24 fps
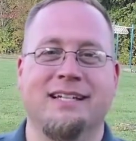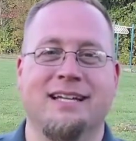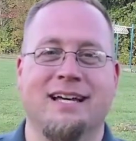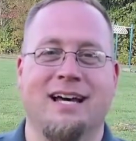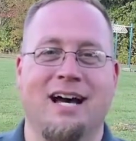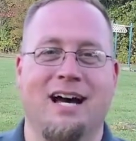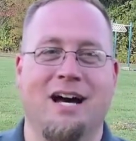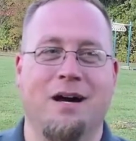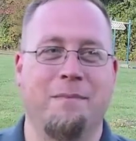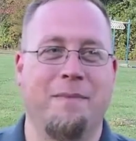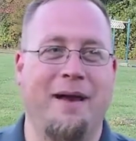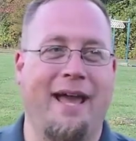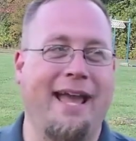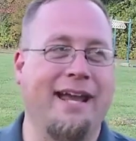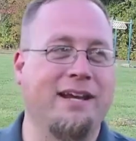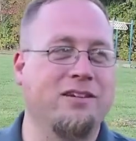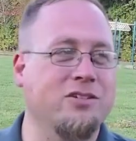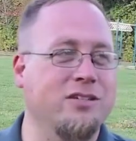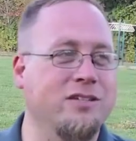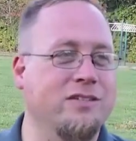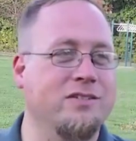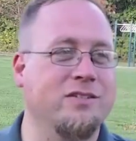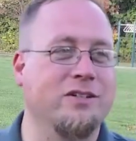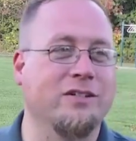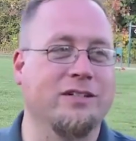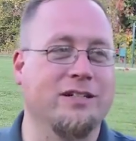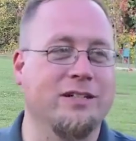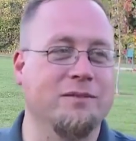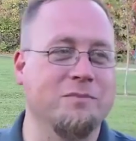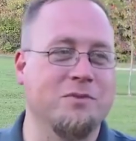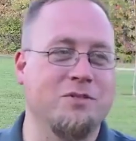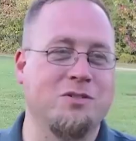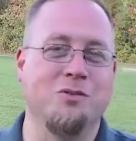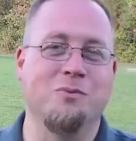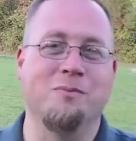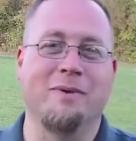I actually took
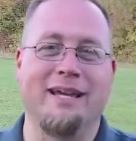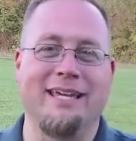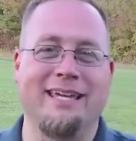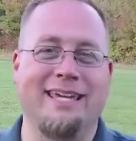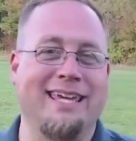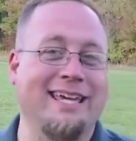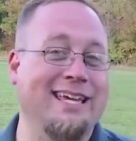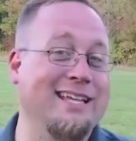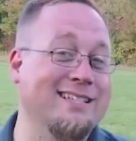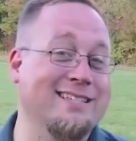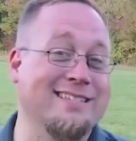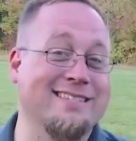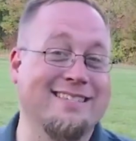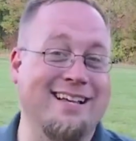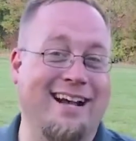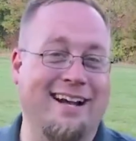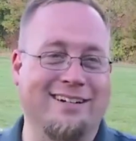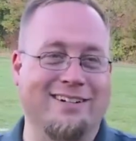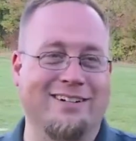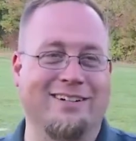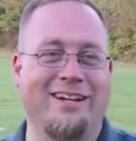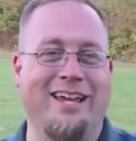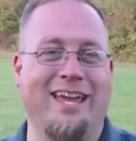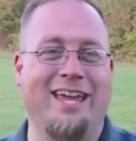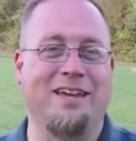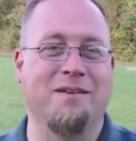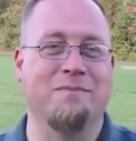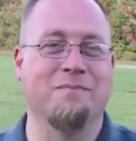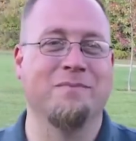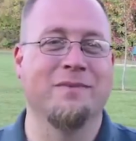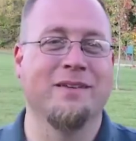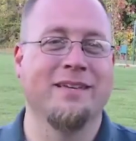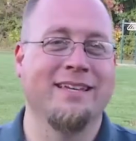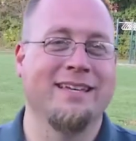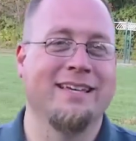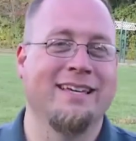them to my kid's soccer game,
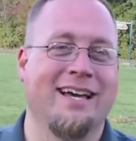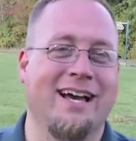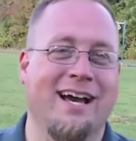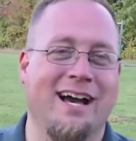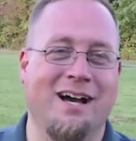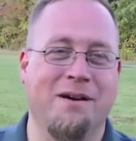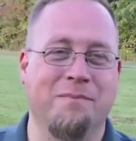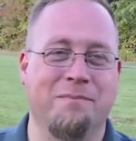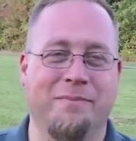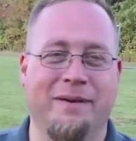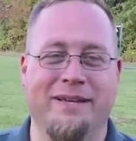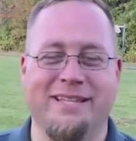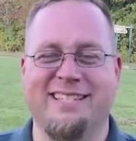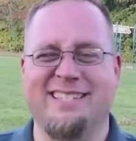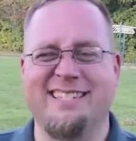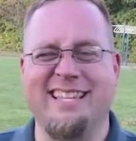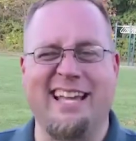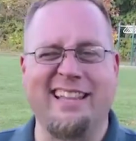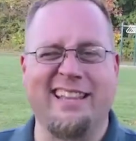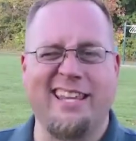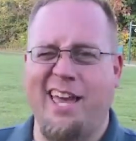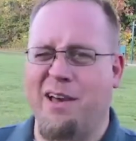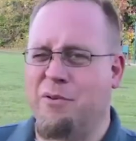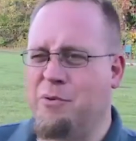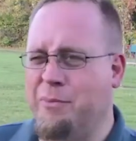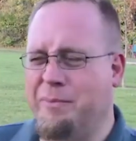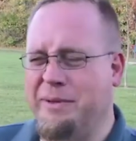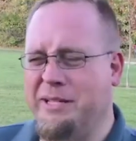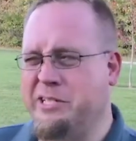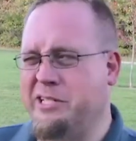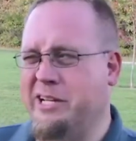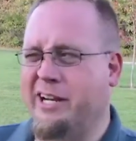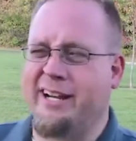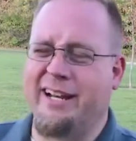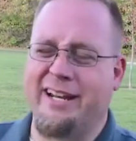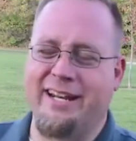but sadly I won't be
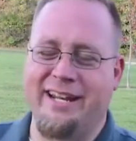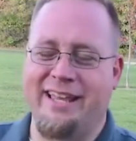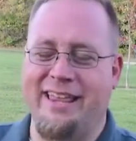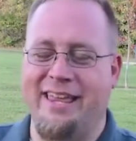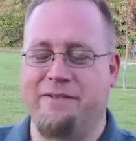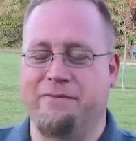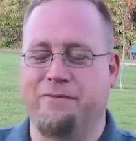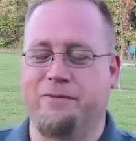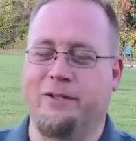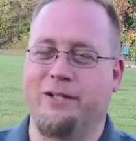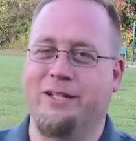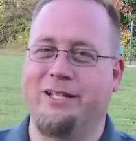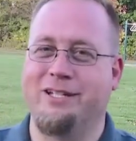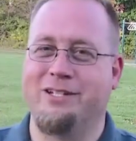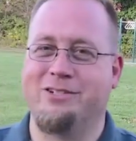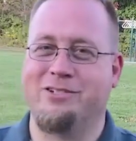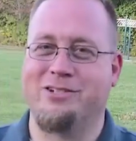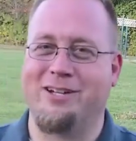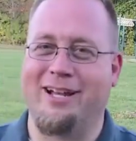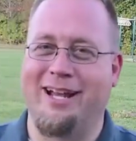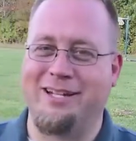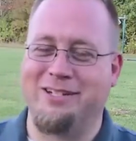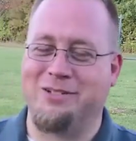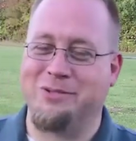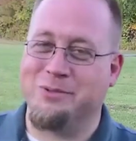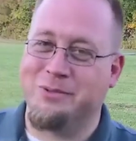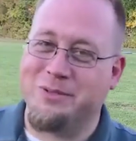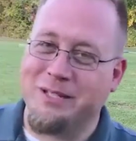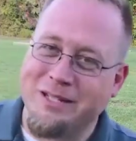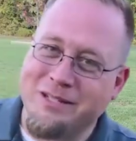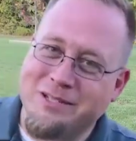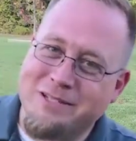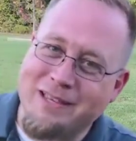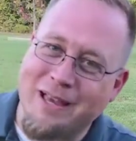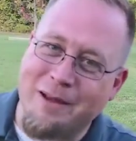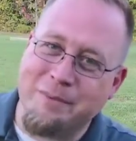sharing any of that footage. I do
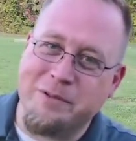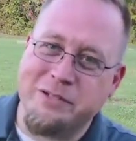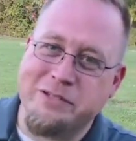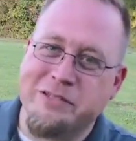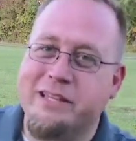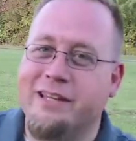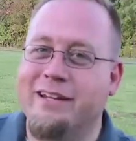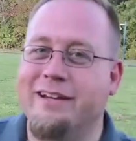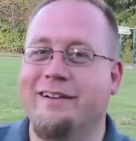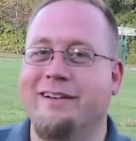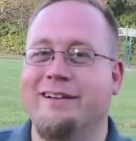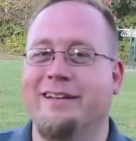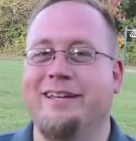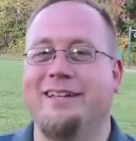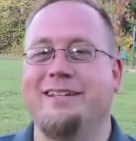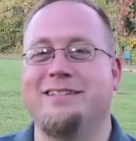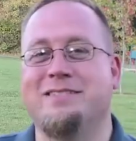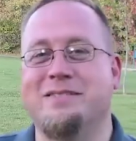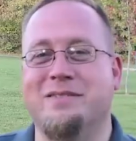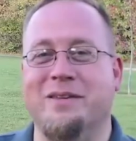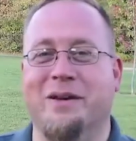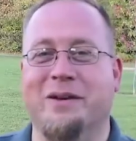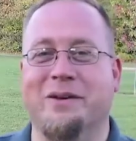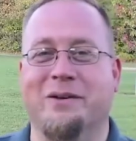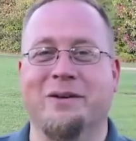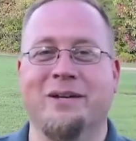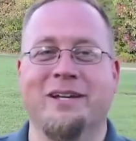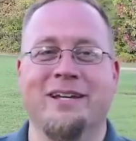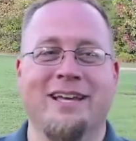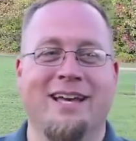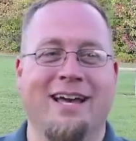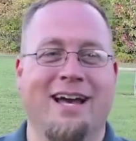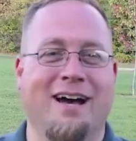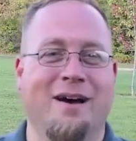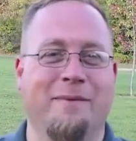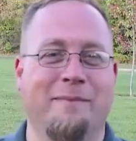teach cybersecurity, so
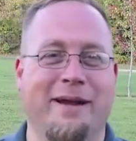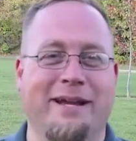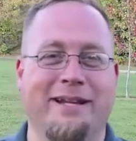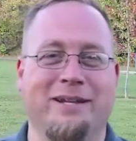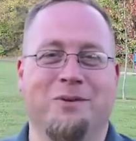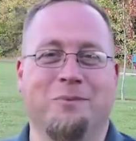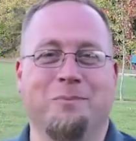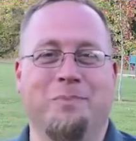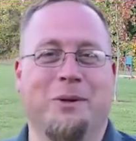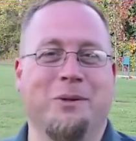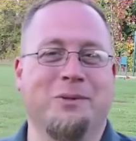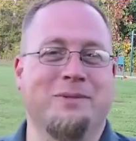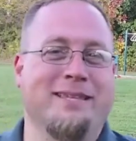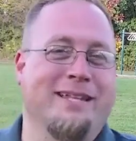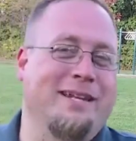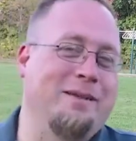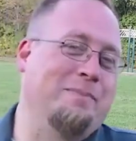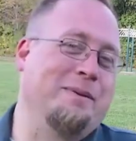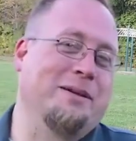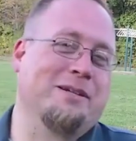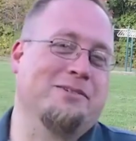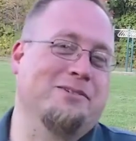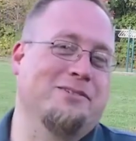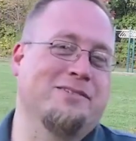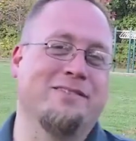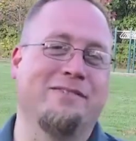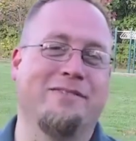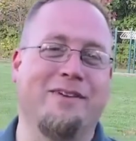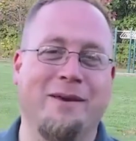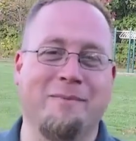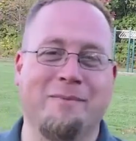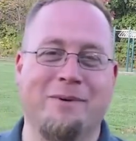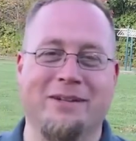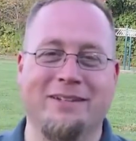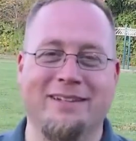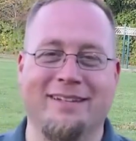I don't post any pictures of
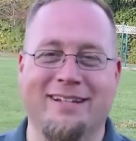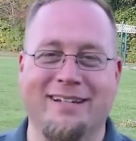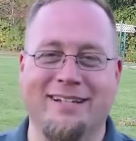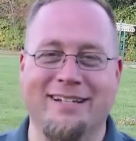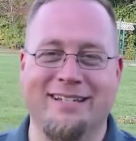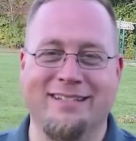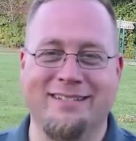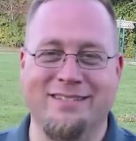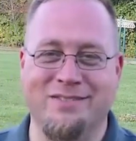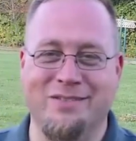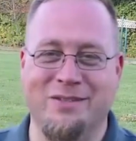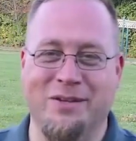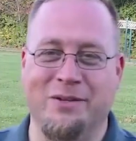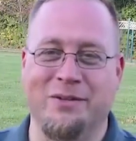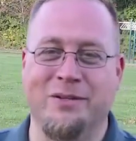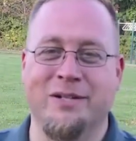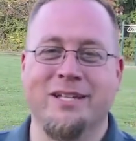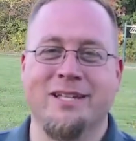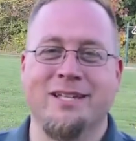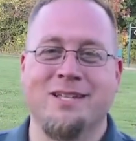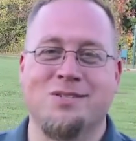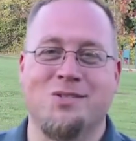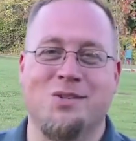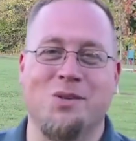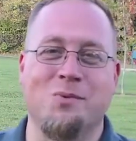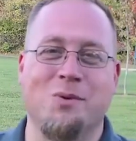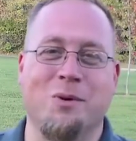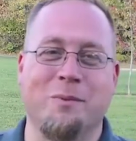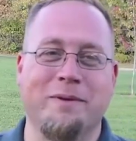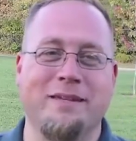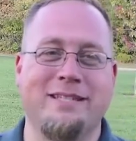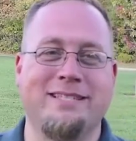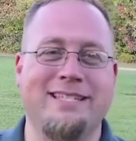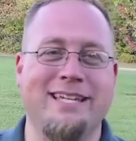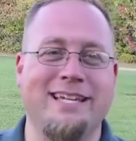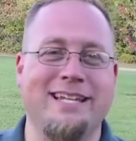him online. So you won't
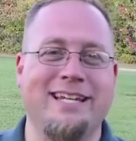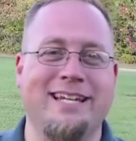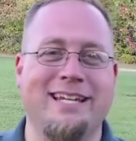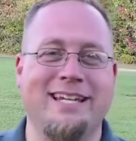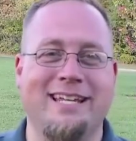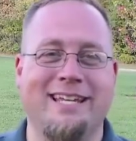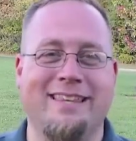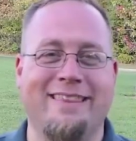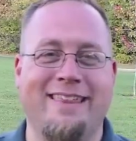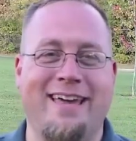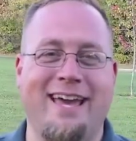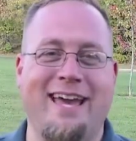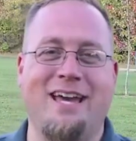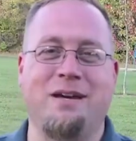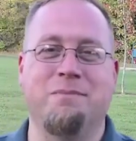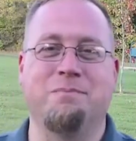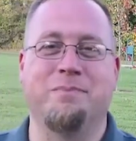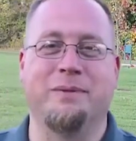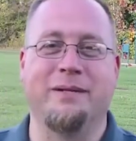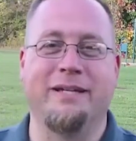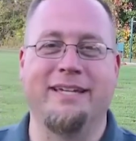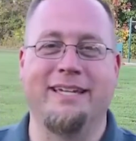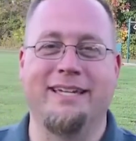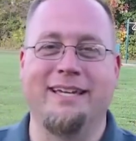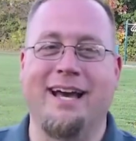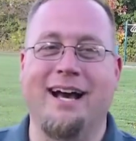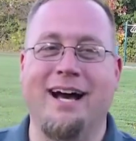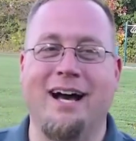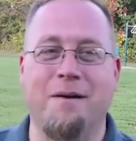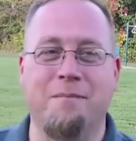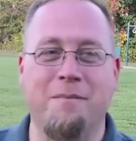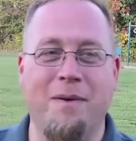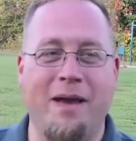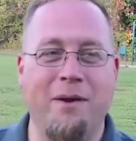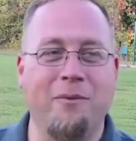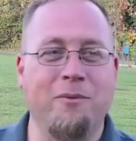be seeing any of that, but
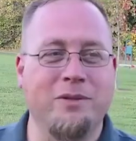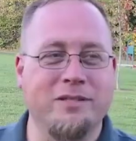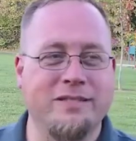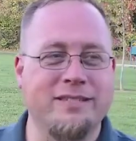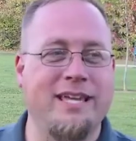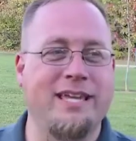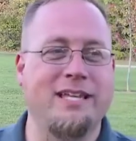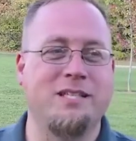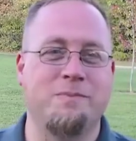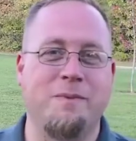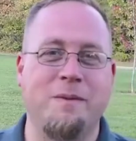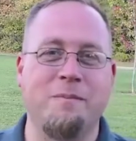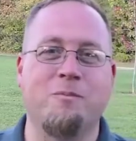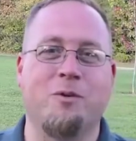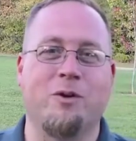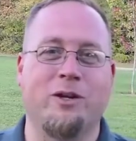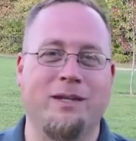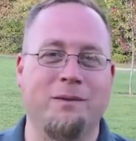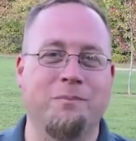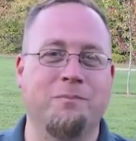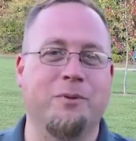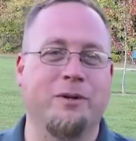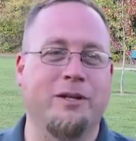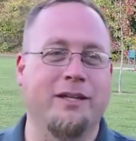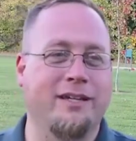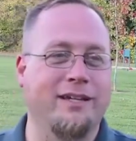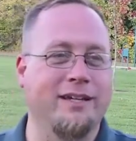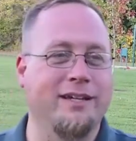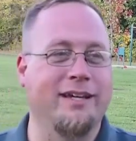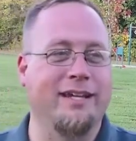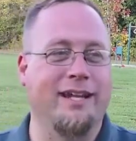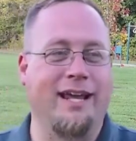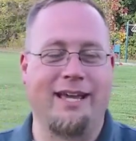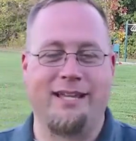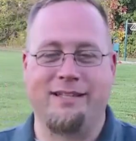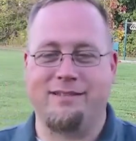I will say it's been working pretty
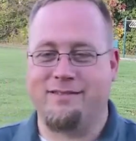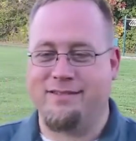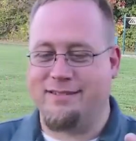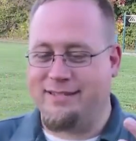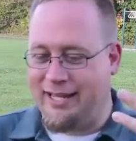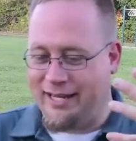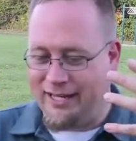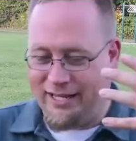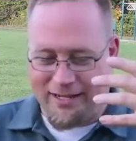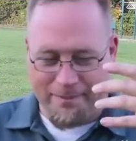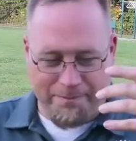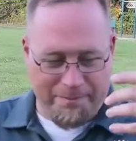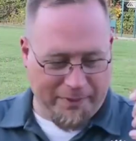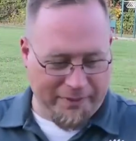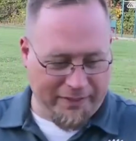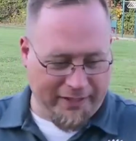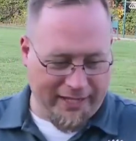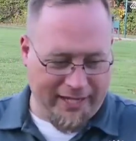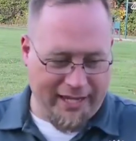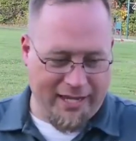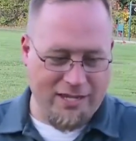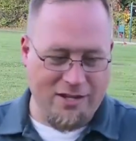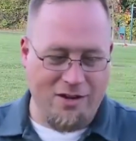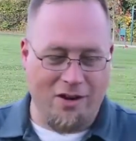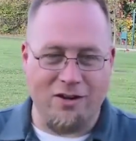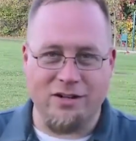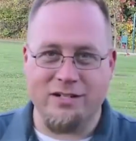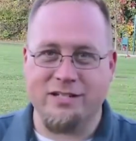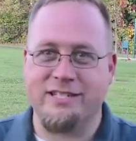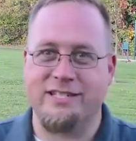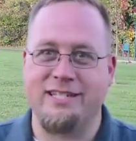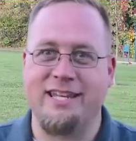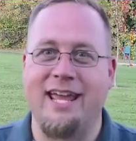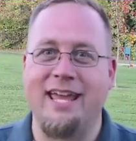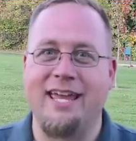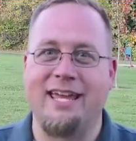good. I set it up on like a yard
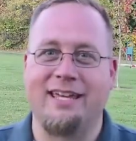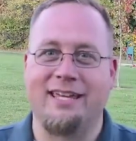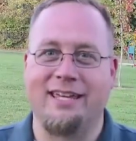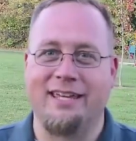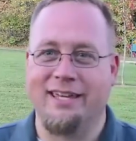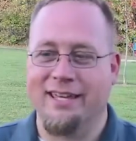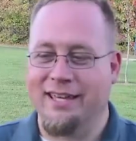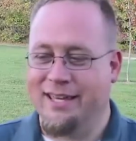stake.